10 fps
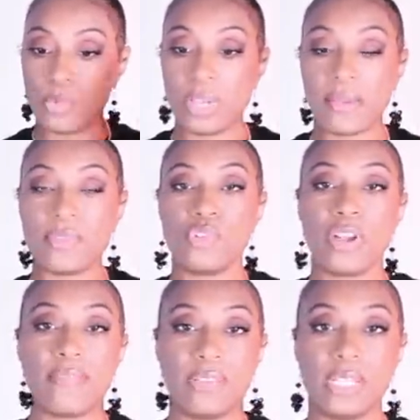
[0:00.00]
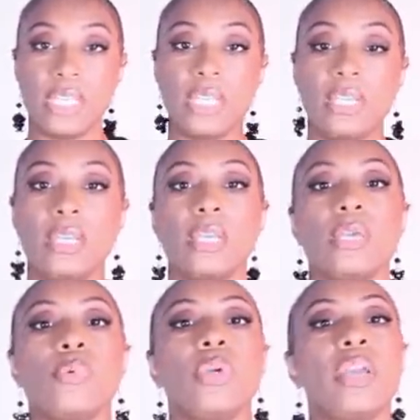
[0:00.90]
We have the graphic tee,
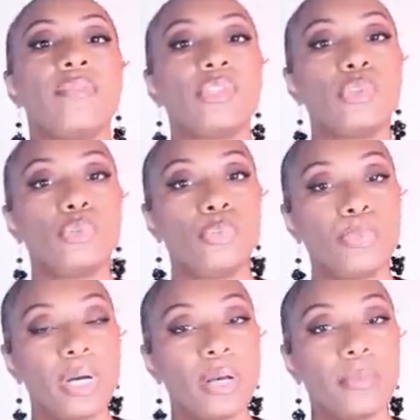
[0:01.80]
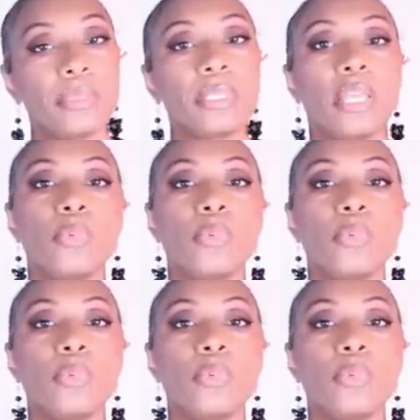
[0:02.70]
we have the nude pumps,